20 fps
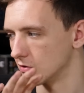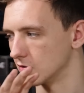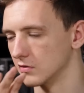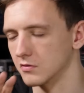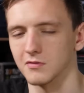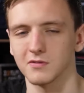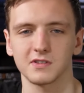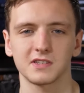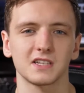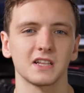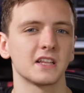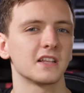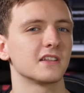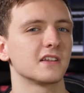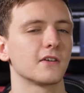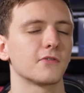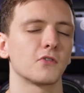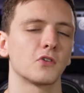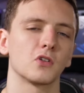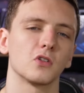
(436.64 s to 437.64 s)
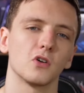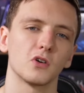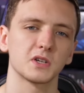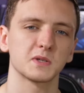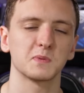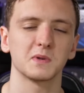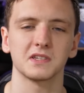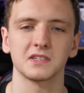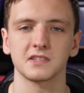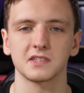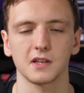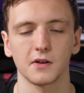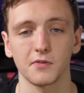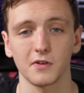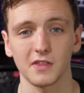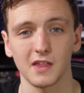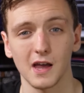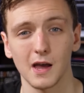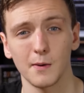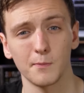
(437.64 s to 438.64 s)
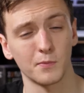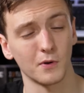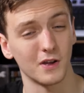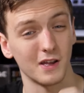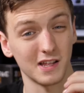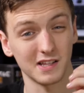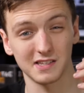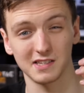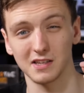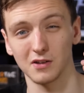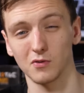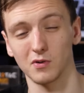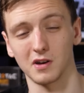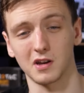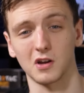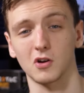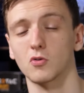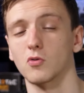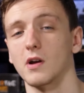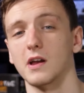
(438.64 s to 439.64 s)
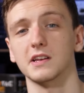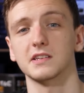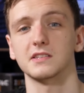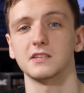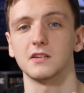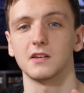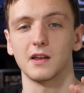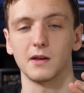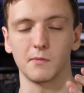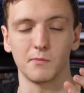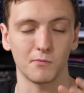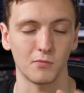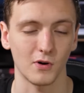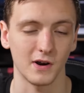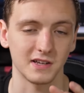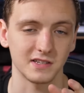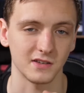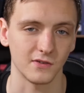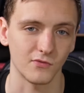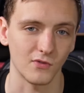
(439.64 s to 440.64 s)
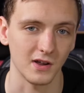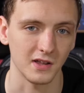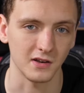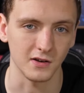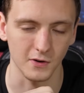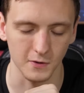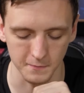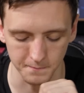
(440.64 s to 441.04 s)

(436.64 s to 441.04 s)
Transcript: know there's slightly different clock speeds and stuff like that but it's still an impressive impressive render